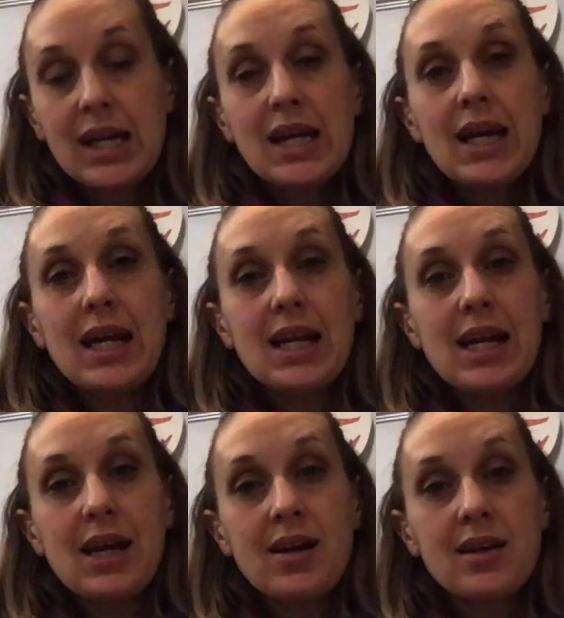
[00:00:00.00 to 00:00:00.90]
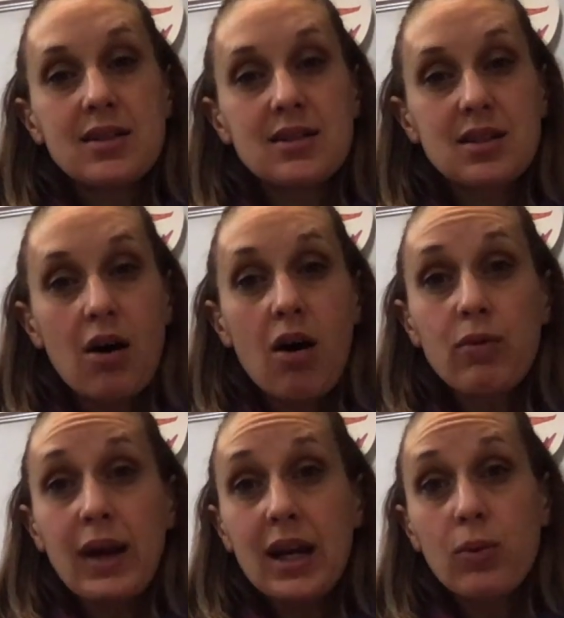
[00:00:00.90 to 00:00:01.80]
It is
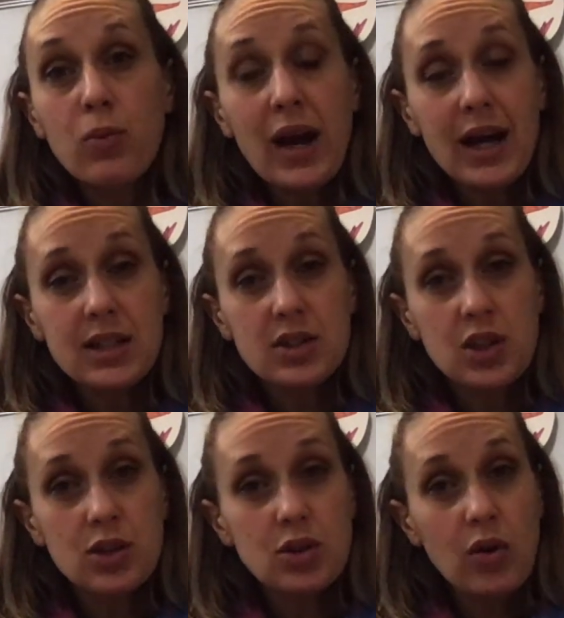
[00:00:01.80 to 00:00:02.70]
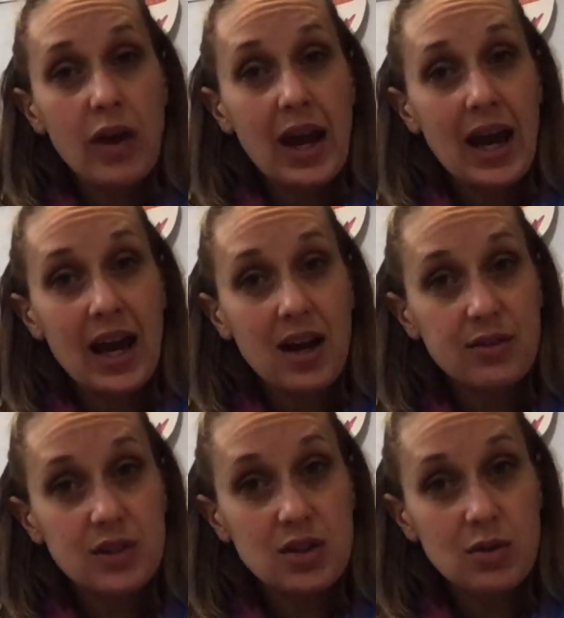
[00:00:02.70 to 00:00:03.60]
already wet, so you don't have
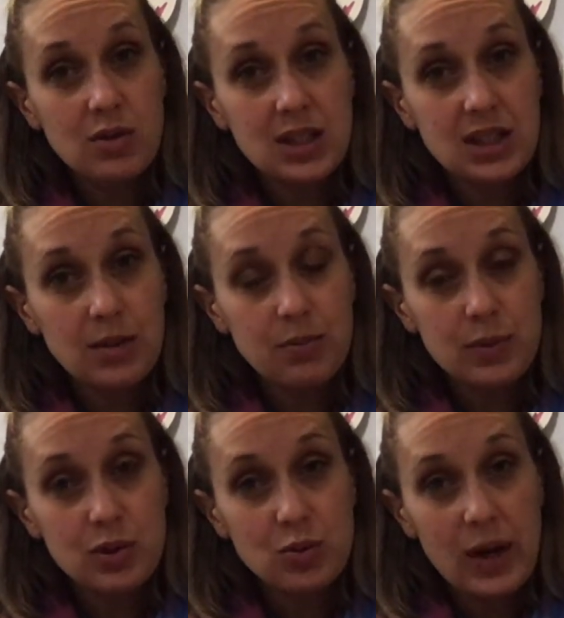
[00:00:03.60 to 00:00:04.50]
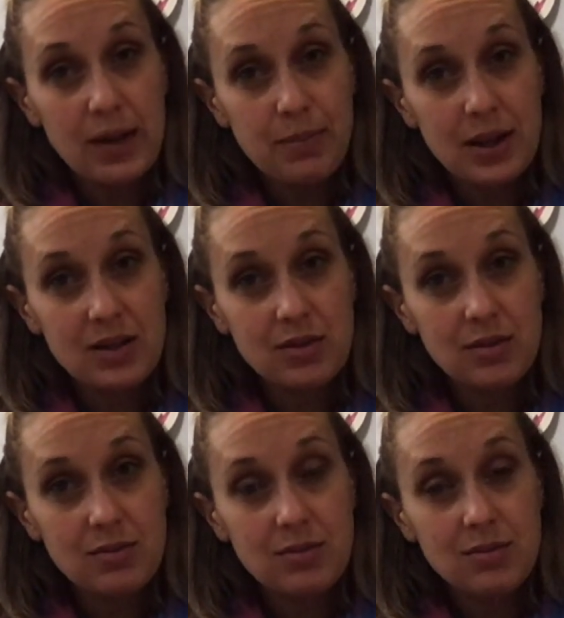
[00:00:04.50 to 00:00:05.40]
to do the dip, swipe, and
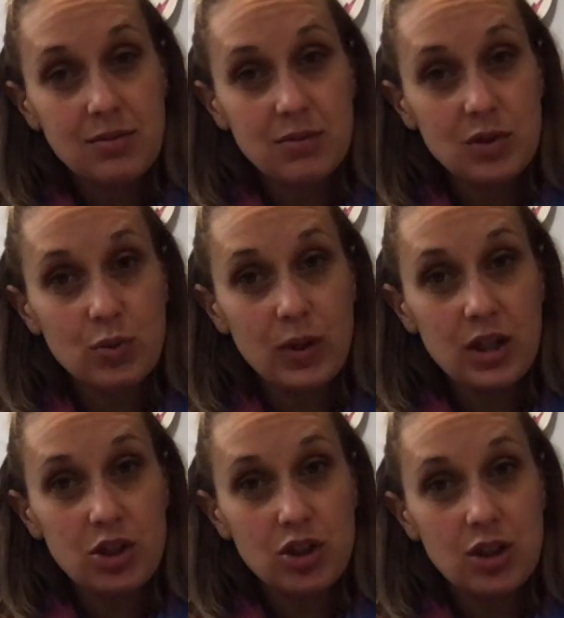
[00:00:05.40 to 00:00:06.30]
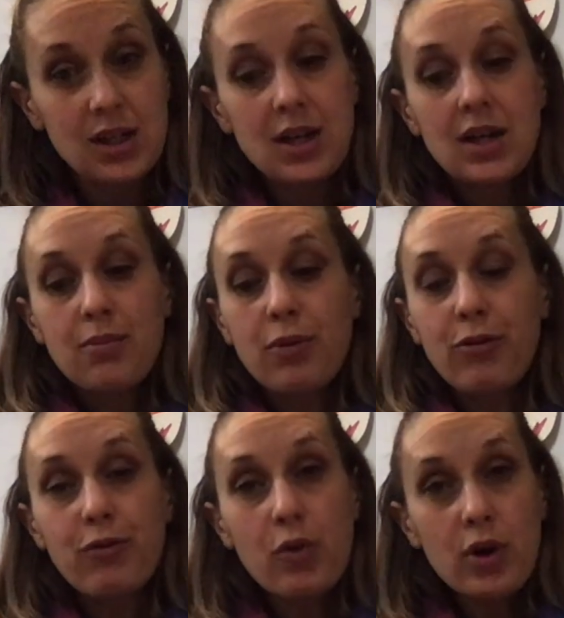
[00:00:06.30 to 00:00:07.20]
swish
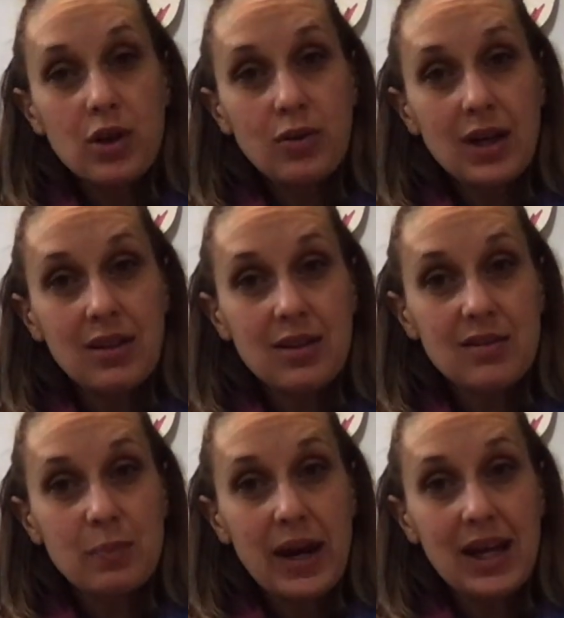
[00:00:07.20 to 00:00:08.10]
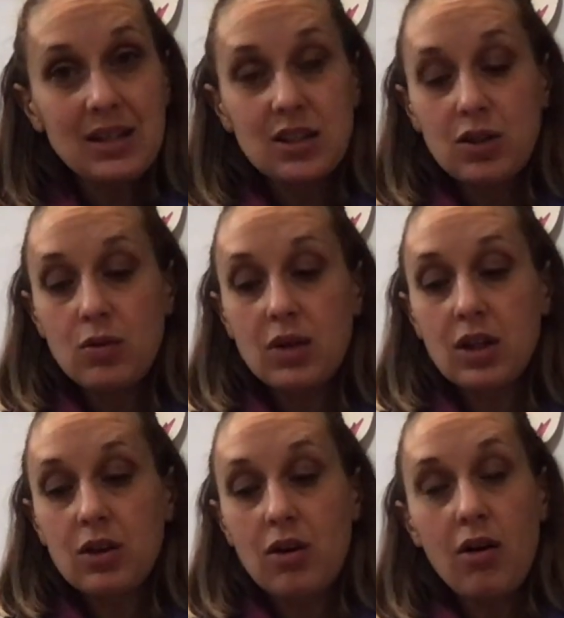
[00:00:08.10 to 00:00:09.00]
before you get this paint. You
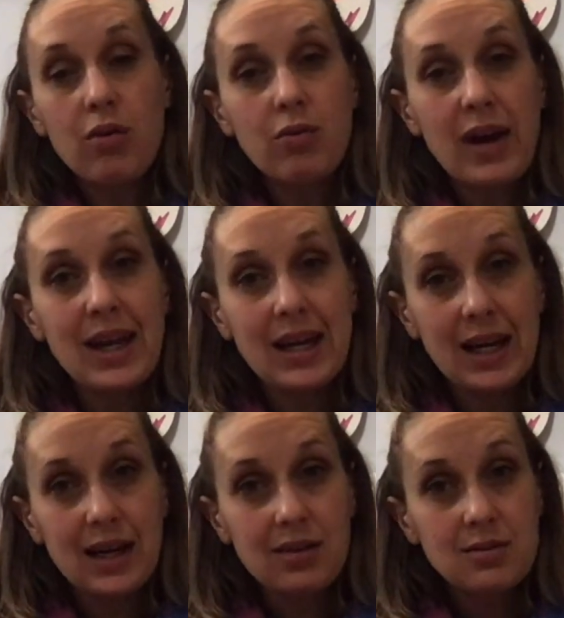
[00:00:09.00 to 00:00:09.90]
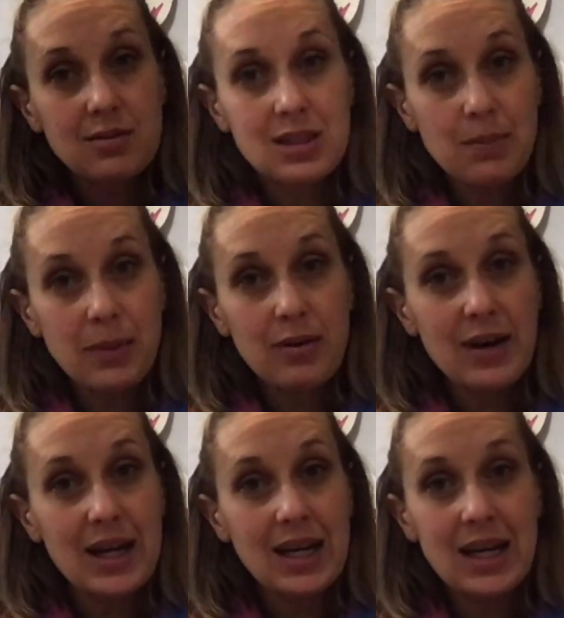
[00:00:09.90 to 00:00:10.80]
can already dip it
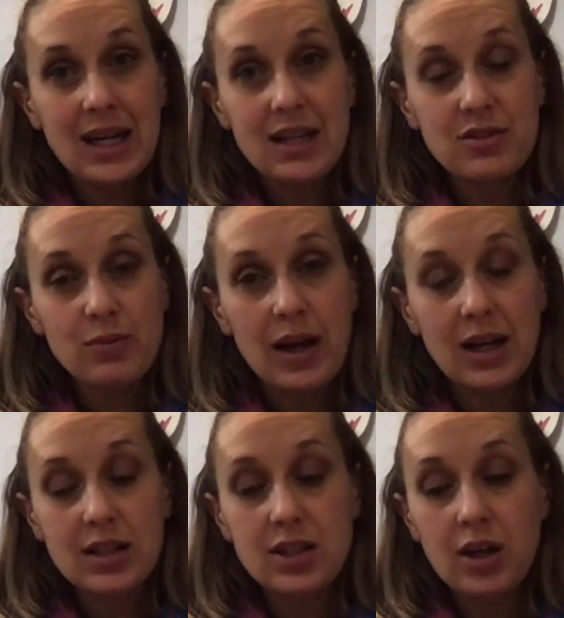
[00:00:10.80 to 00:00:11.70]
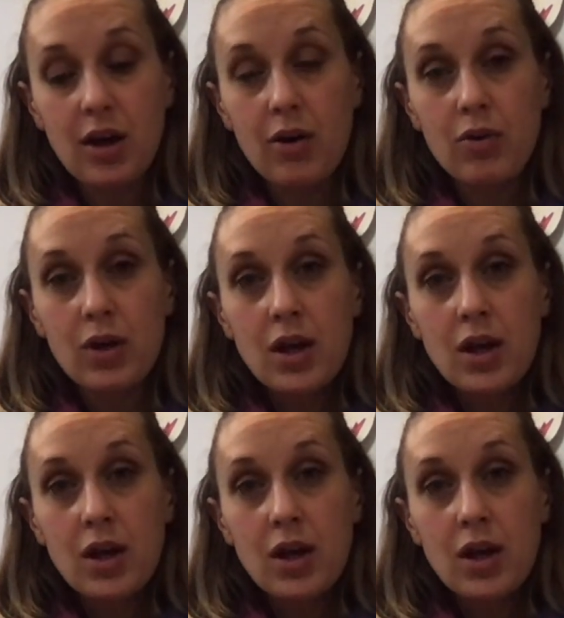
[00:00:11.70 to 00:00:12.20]
right in and it's ready to go.